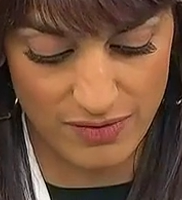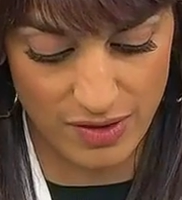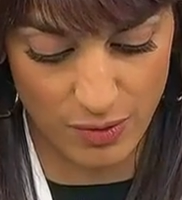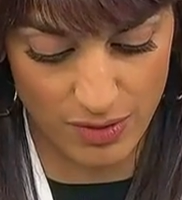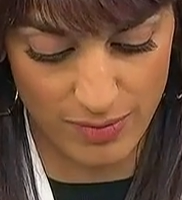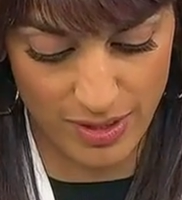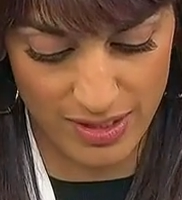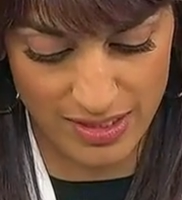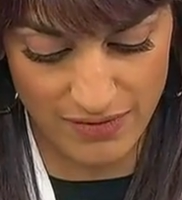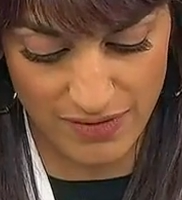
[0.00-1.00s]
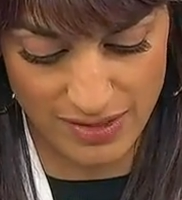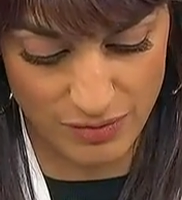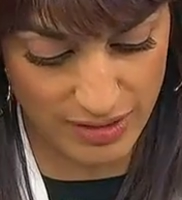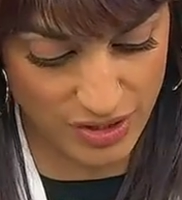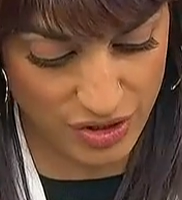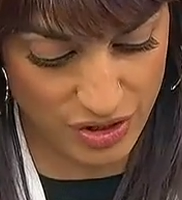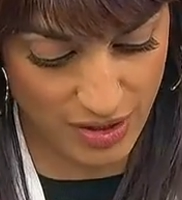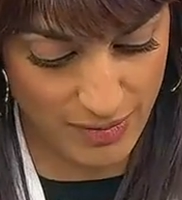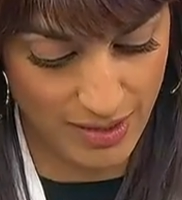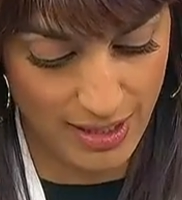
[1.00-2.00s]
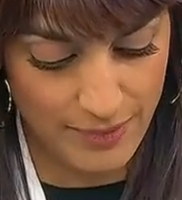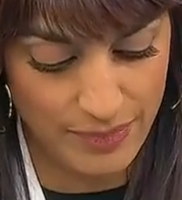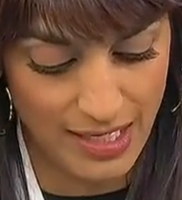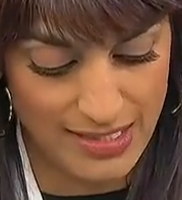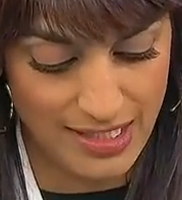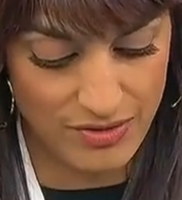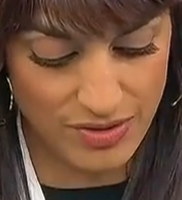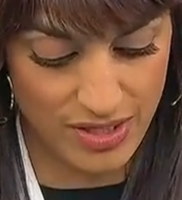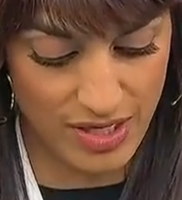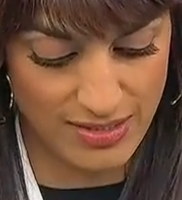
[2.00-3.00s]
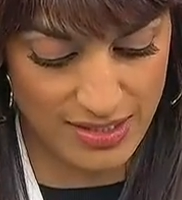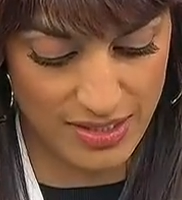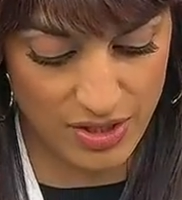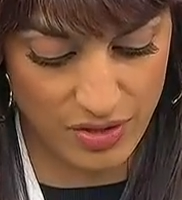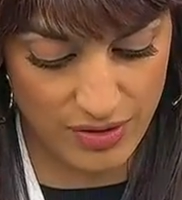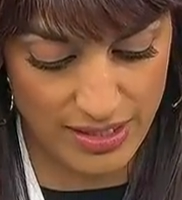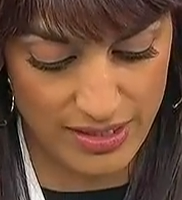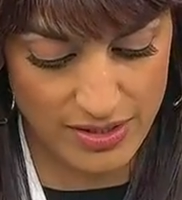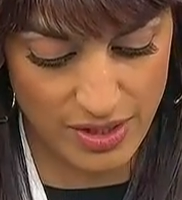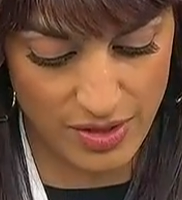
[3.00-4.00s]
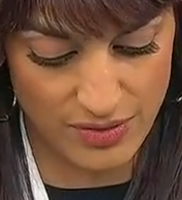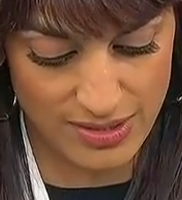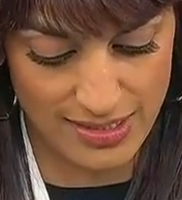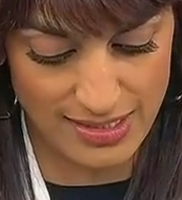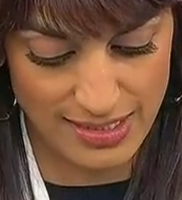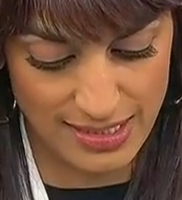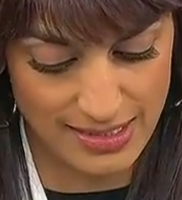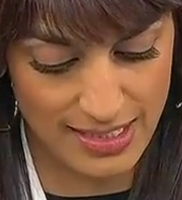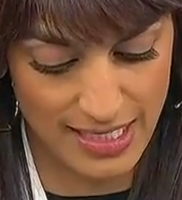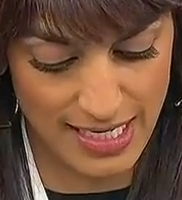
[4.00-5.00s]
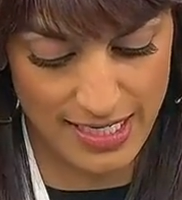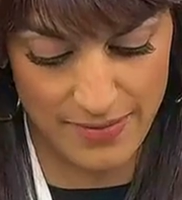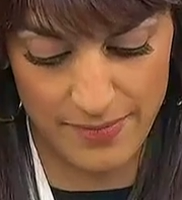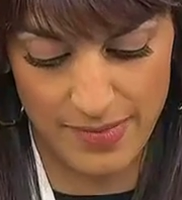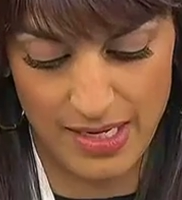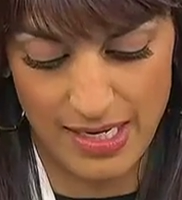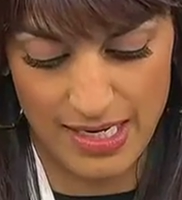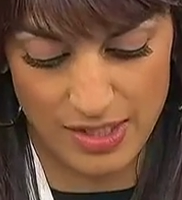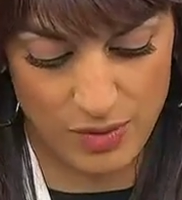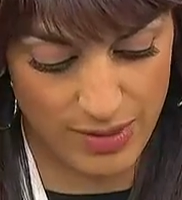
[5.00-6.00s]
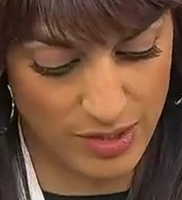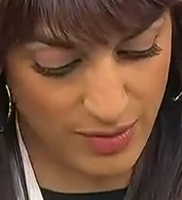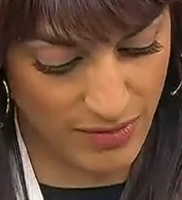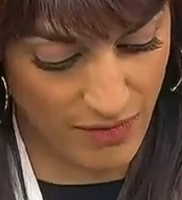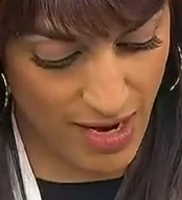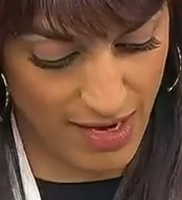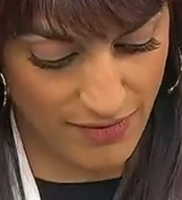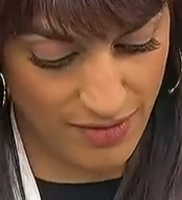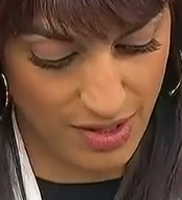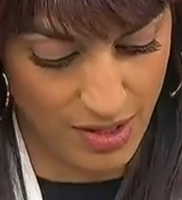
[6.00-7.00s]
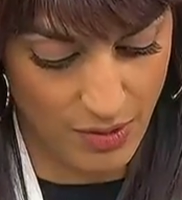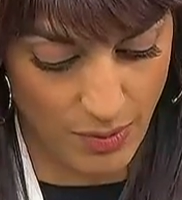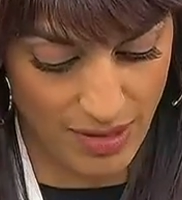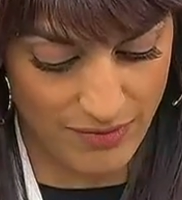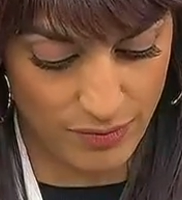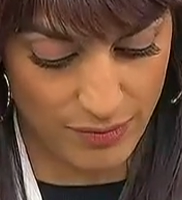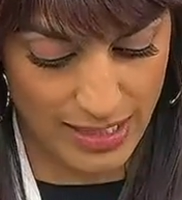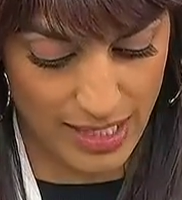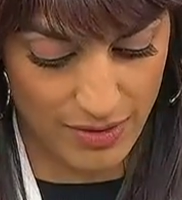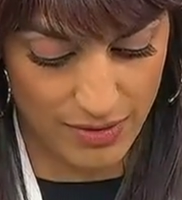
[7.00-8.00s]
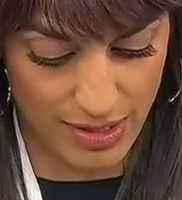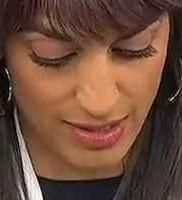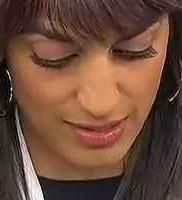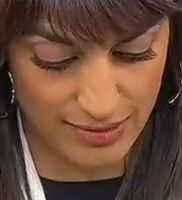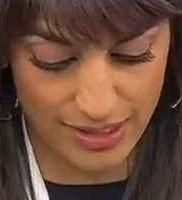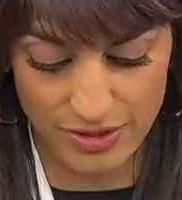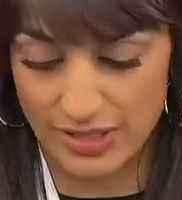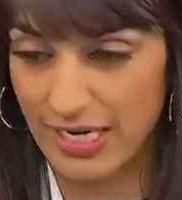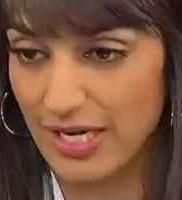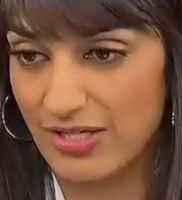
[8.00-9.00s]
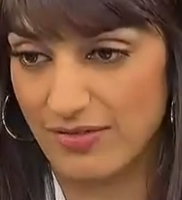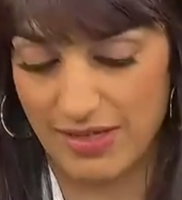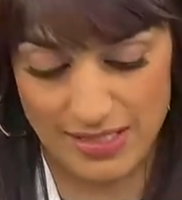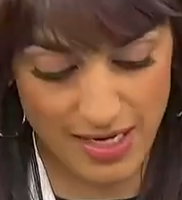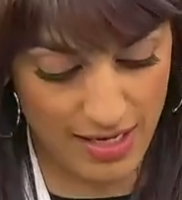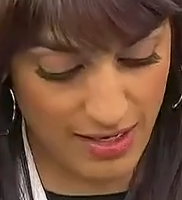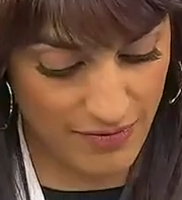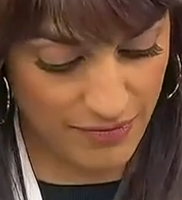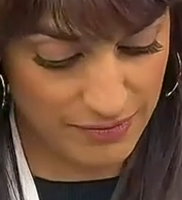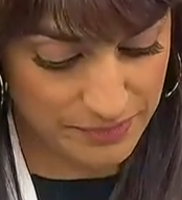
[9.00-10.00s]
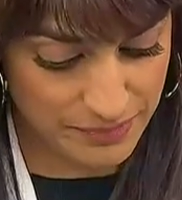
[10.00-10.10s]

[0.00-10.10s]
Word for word: of the North American defense relationship, and Secretary Austin agreed to host the sixth NADM in 2025. We will have a readout uh, later today on defense.gov.